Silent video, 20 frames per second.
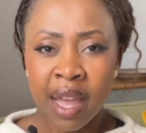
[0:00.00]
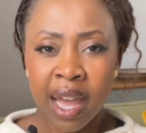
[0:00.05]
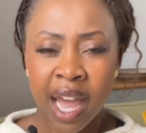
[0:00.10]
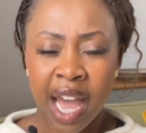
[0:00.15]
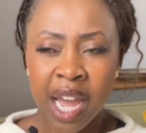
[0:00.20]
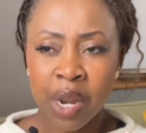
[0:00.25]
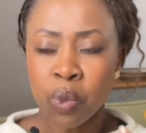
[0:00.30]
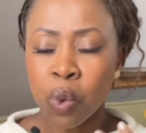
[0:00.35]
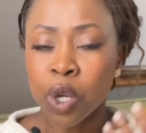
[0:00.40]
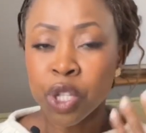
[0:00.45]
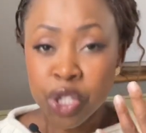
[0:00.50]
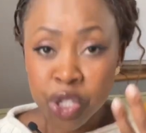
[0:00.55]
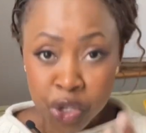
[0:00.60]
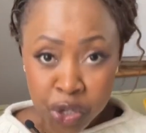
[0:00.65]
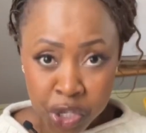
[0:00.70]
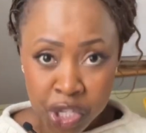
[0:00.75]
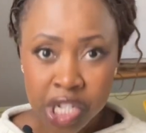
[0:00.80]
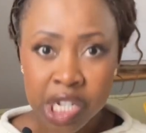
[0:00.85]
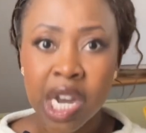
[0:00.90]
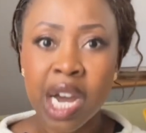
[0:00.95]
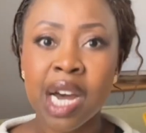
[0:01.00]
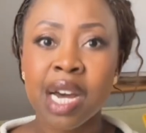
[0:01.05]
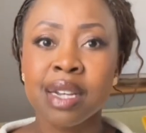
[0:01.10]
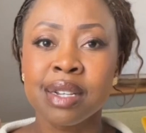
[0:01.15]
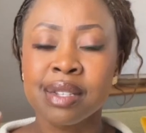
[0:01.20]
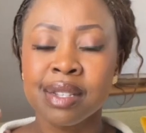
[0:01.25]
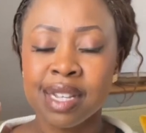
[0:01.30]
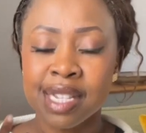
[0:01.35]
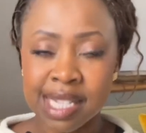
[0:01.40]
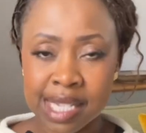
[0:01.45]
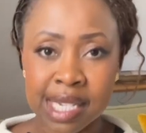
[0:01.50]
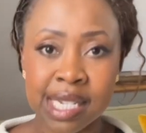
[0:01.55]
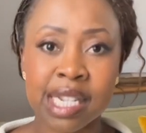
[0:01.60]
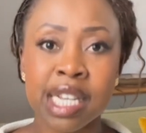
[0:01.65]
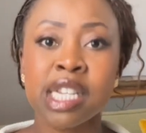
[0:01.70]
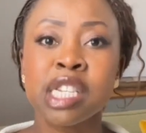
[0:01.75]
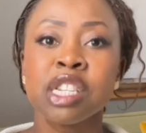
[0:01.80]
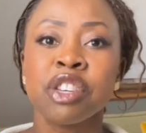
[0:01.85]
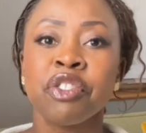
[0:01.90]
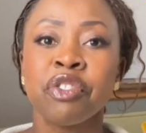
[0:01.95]
And once you start, it's
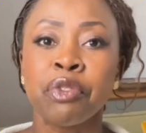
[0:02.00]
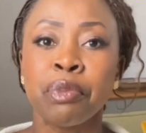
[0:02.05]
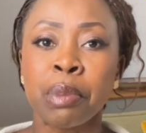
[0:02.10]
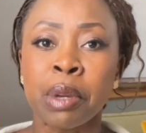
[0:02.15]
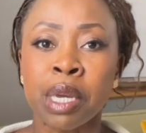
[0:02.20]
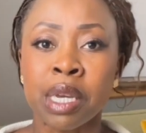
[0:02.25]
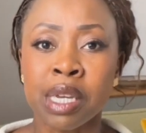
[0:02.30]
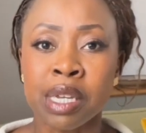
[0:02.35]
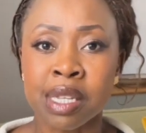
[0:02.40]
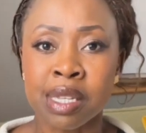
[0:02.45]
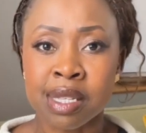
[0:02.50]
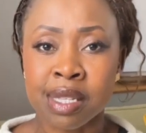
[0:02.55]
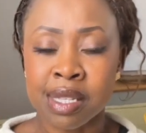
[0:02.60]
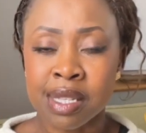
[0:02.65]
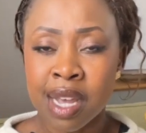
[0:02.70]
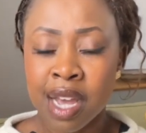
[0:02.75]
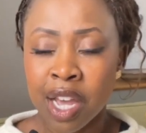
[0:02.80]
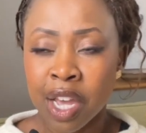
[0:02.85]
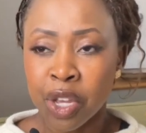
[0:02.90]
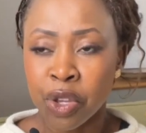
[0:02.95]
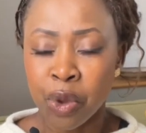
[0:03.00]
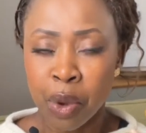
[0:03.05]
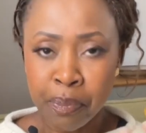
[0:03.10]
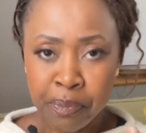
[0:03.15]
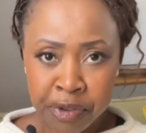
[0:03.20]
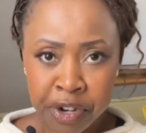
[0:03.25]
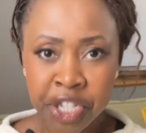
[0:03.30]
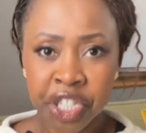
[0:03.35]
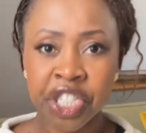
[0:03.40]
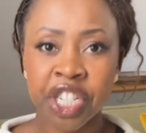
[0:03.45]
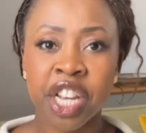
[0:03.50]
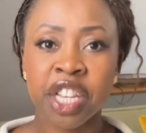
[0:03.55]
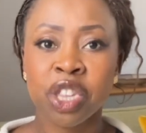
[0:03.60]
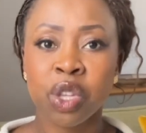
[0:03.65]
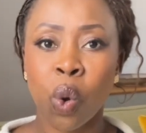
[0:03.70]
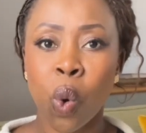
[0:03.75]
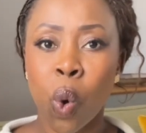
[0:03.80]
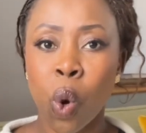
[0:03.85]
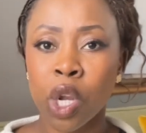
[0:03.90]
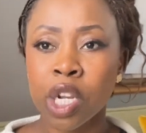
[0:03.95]
addictive because you appreciate the
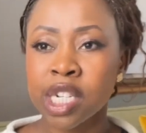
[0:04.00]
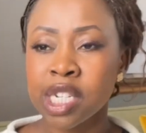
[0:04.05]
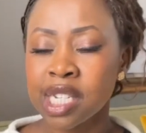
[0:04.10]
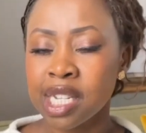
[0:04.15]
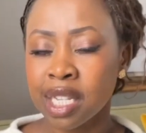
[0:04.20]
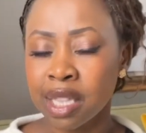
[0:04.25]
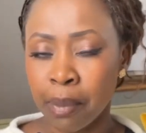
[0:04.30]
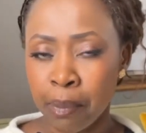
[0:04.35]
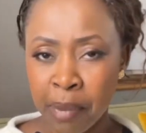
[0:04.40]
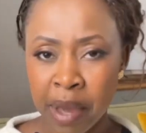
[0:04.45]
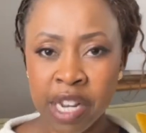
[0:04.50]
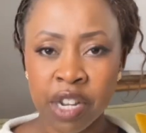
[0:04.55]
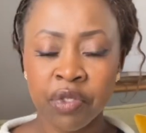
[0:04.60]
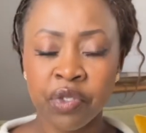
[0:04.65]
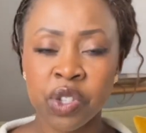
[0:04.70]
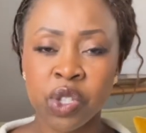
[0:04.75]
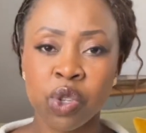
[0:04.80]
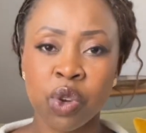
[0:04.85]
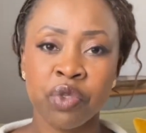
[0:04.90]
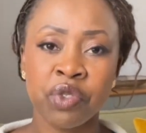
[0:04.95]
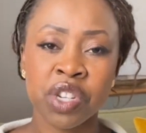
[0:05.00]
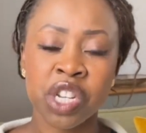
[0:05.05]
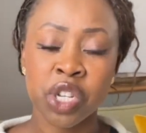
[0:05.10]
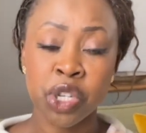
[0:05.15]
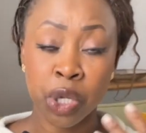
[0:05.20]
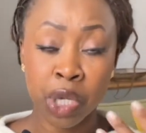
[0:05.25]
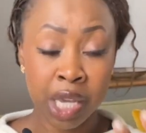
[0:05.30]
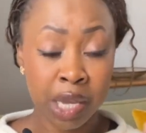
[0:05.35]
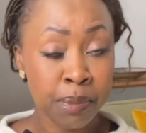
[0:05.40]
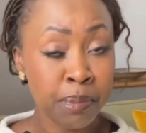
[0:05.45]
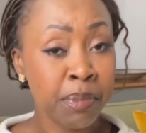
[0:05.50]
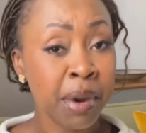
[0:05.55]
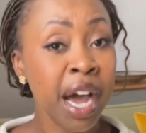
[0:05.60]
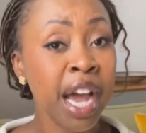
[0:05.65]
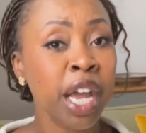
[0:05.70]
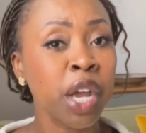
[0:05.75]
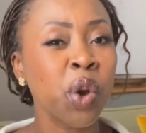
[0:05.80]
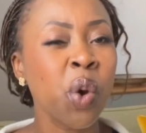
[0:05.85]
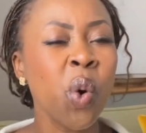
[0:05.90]
quality, the benefits of it, and you keep buying.